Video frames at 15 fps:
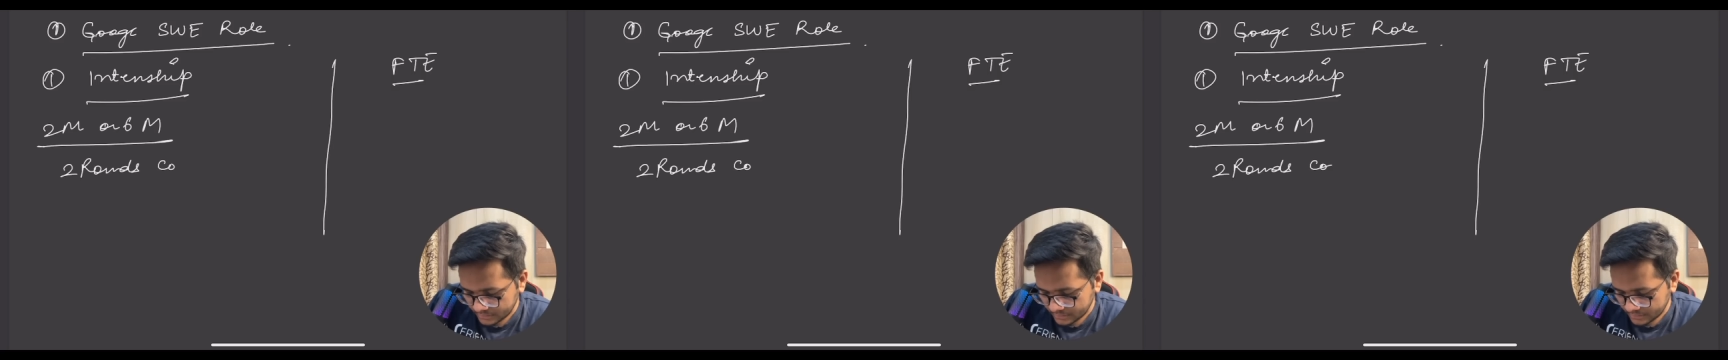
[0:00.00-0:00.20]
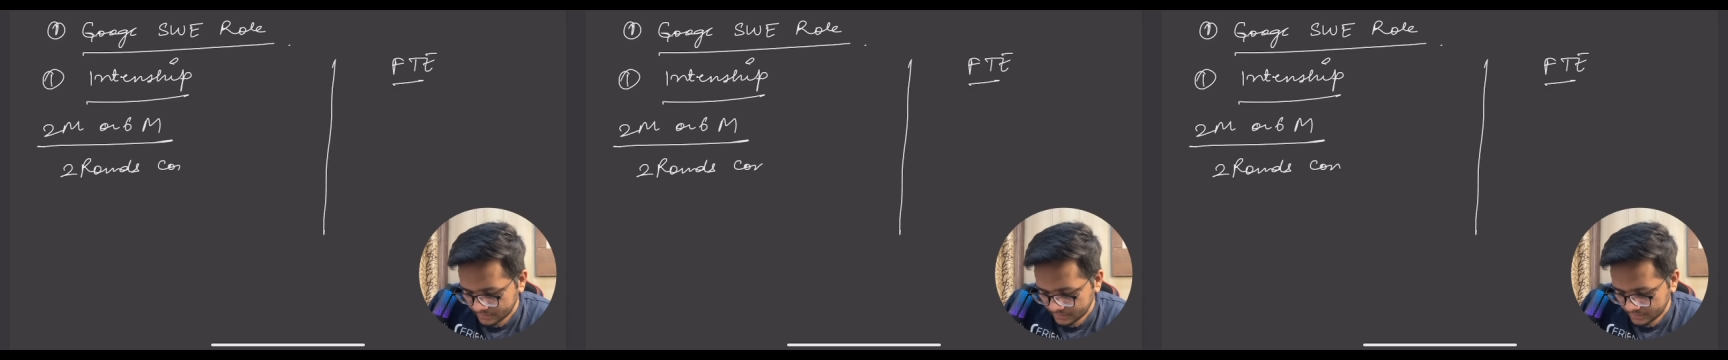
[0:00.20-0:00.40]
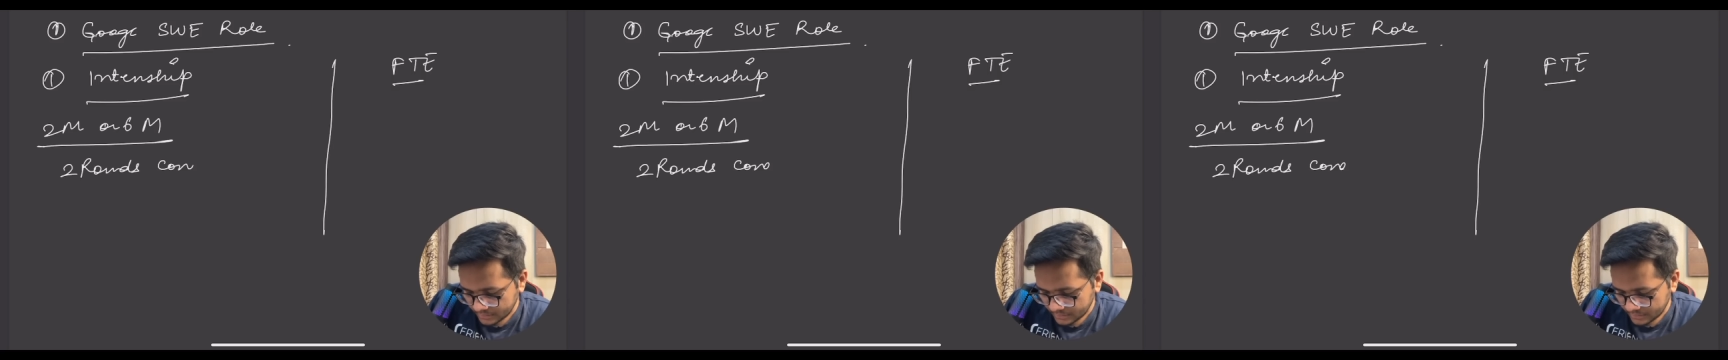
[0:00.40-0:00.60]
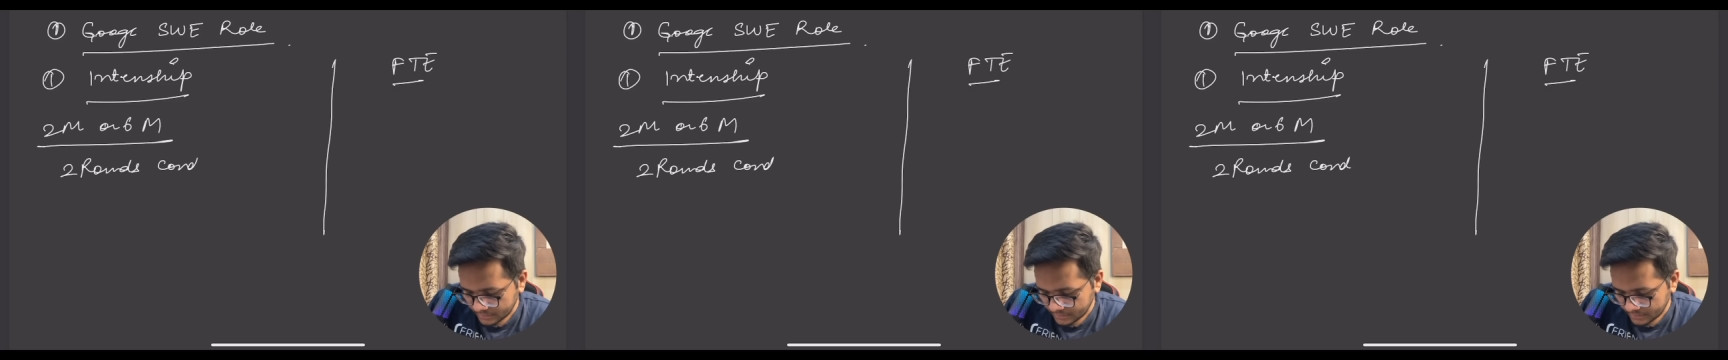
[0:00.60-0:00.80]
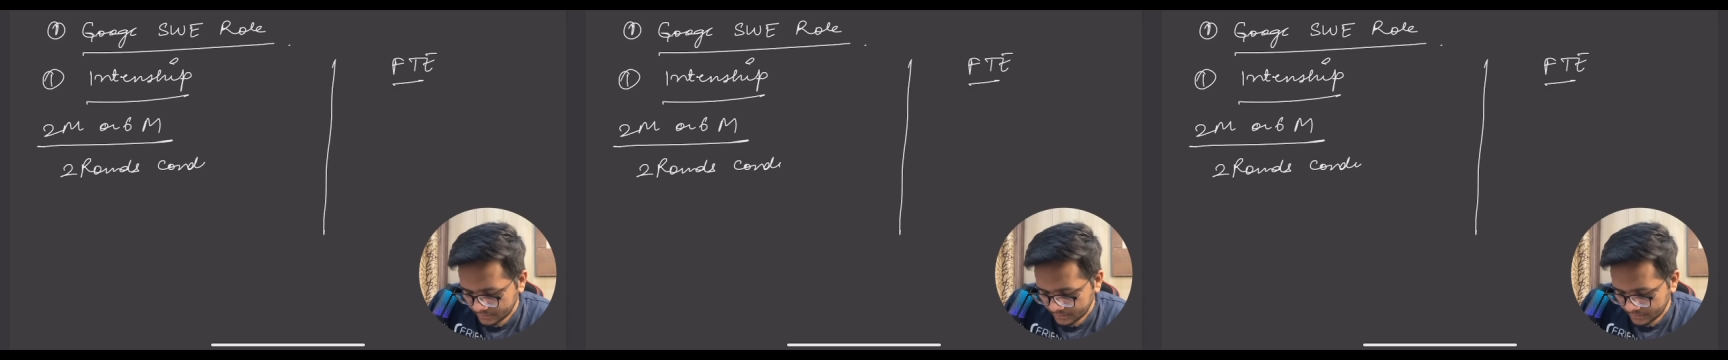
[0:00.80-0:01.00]

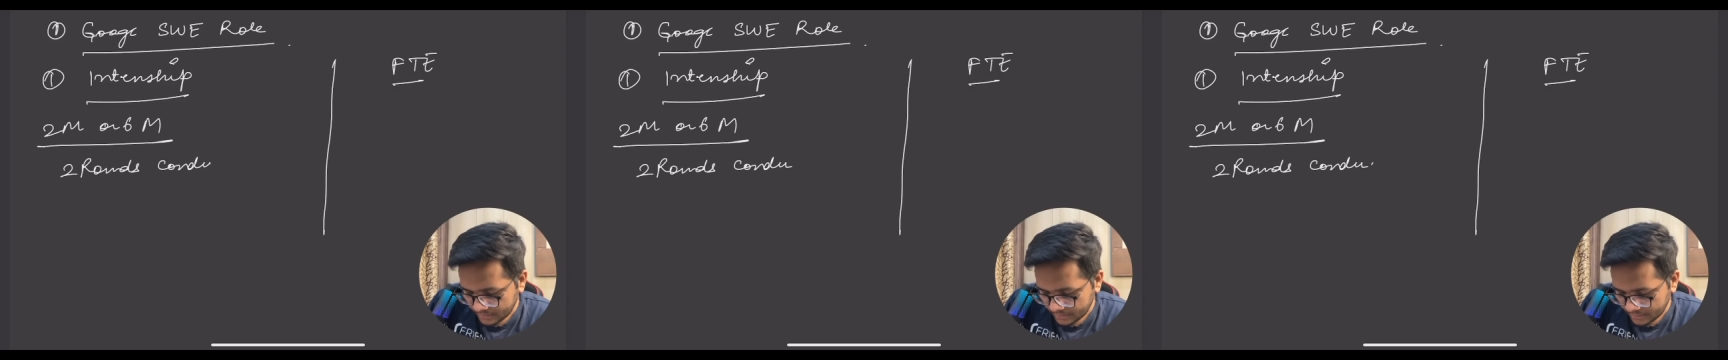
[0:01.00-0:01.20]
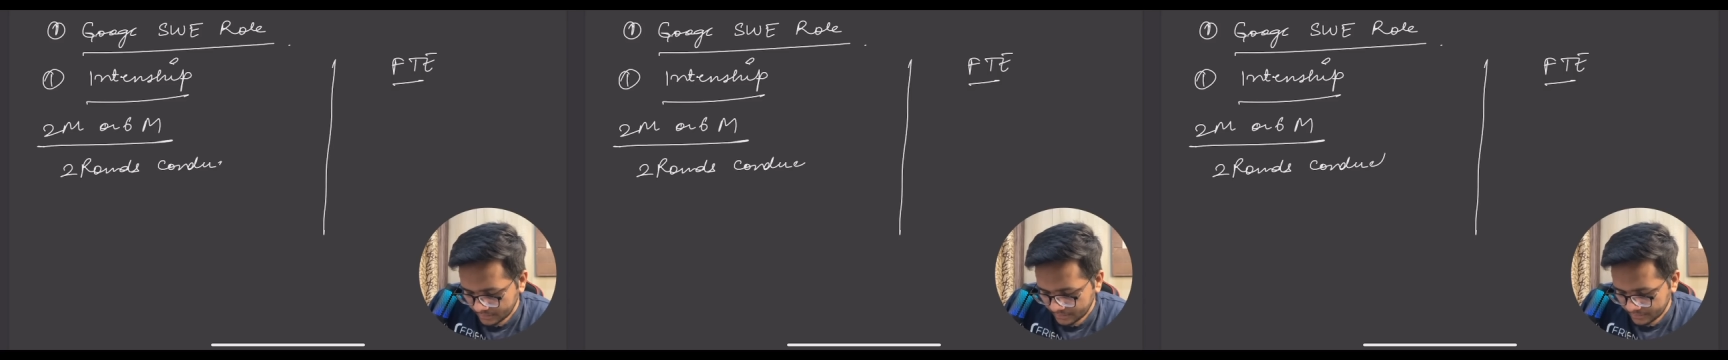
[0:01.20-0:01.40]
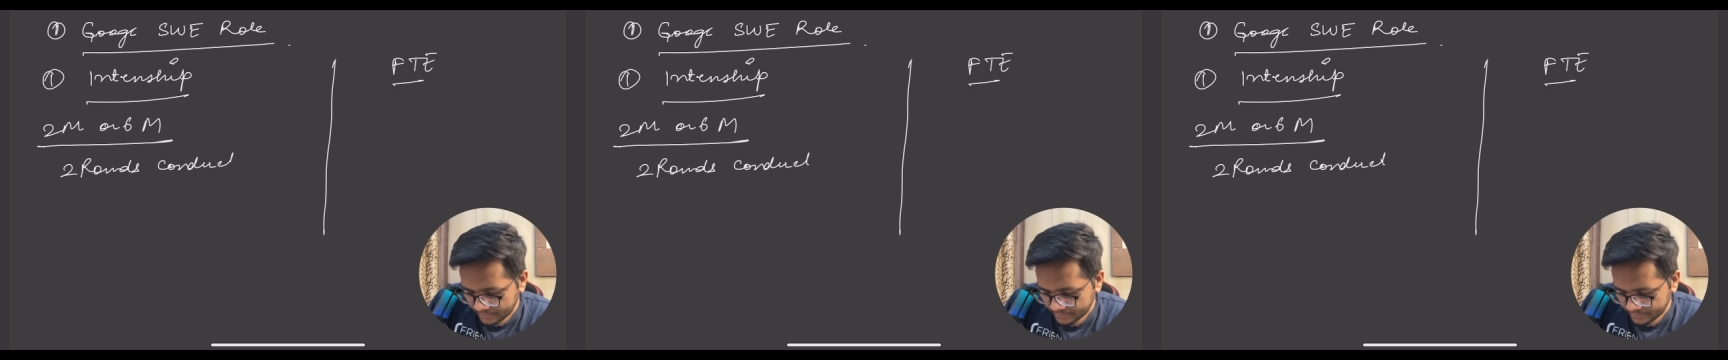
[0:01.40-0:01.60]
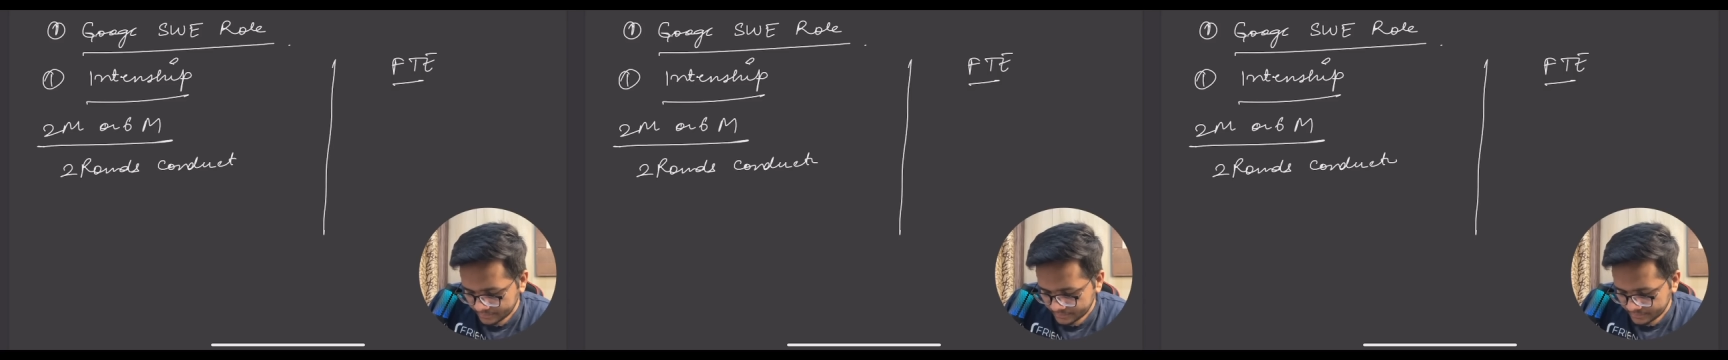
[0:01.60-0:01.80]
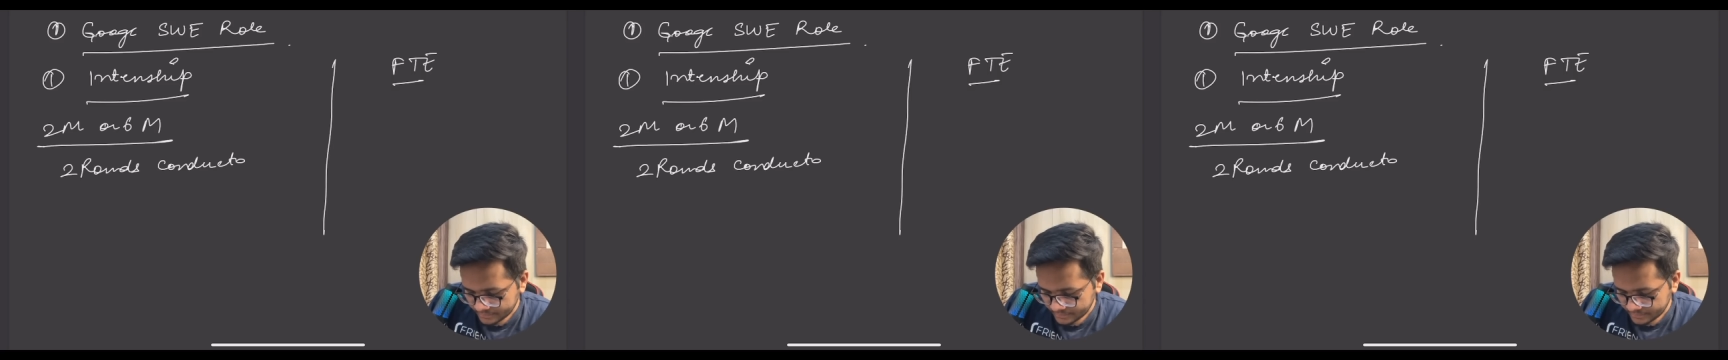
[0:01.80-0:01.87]
No one is speaking in this clip.